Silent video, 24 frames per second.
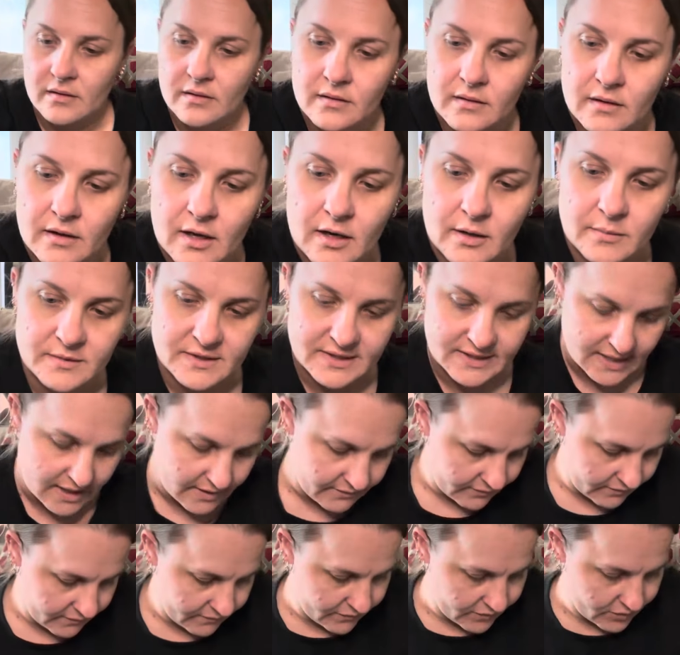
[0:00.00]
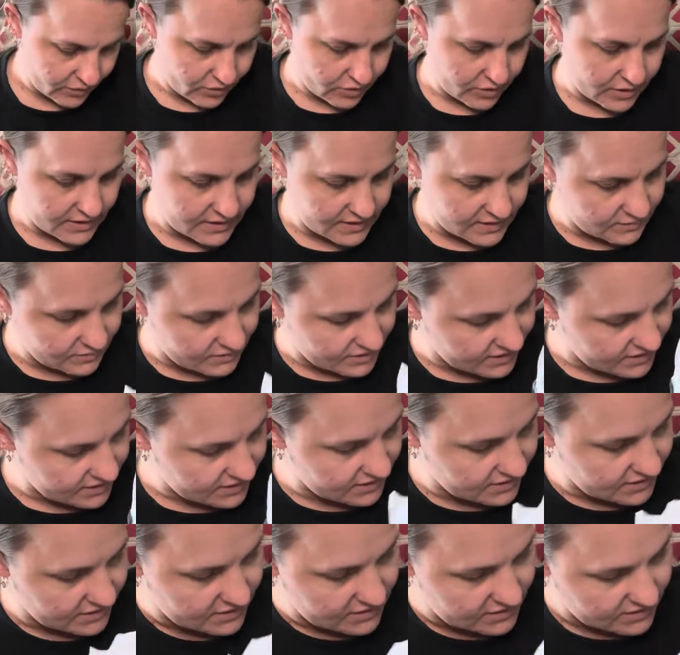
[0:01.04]
that I'm saving for
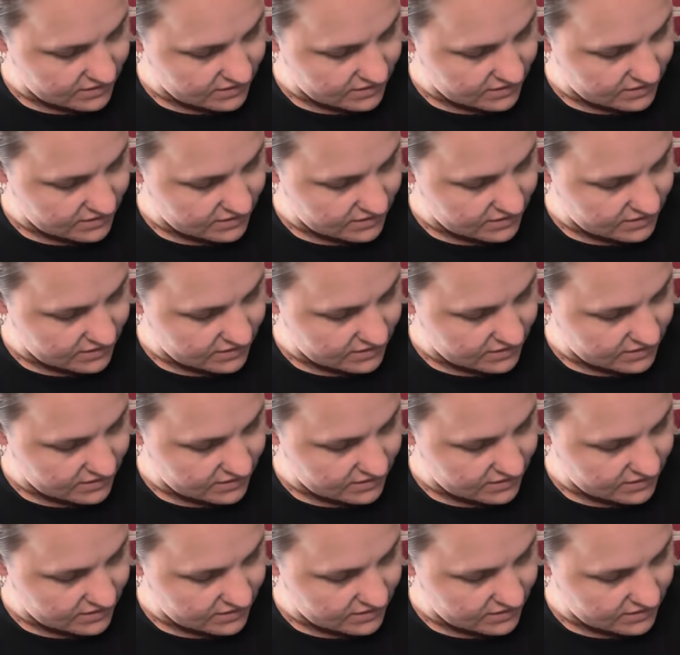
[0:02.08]
Christmas.